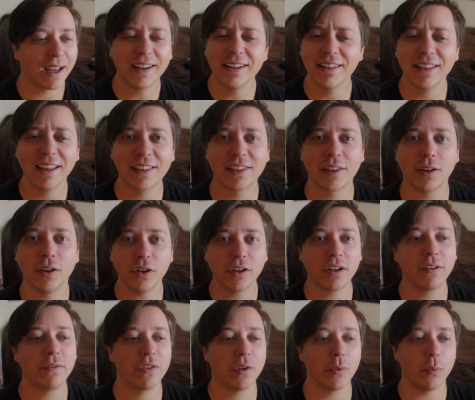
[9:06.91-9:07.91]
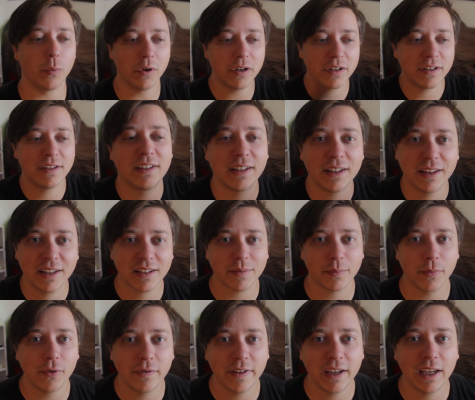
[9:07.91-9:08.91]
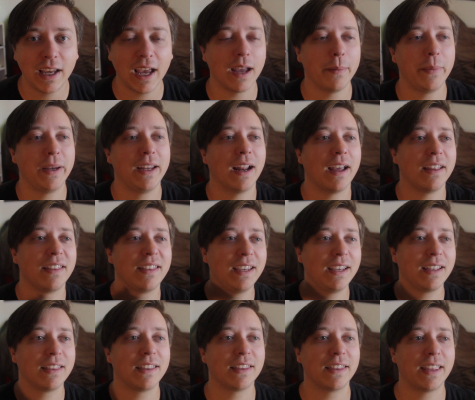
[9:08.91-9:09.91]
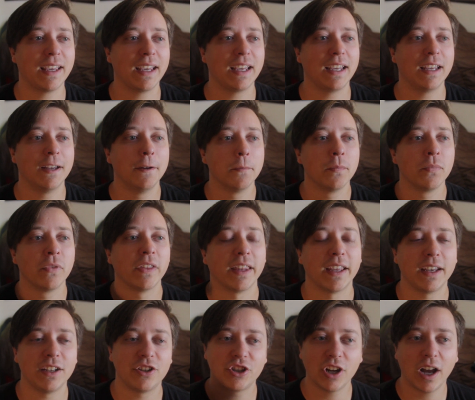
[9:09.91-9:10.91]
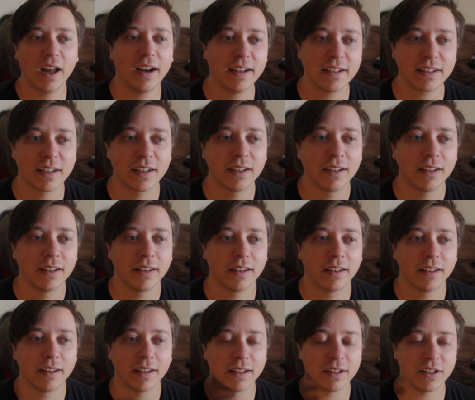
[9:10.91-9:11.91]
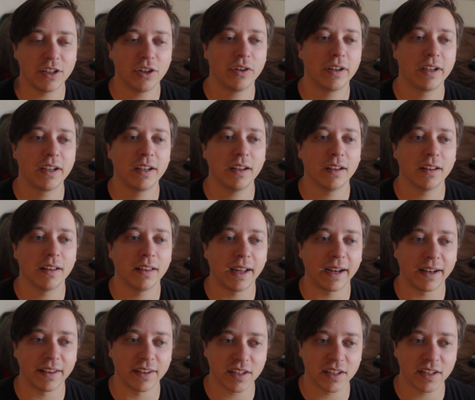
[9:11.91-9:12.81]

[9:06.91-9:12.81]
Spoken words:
I didn't like the look of the woods in this movie. I mean, I think that they shot it during like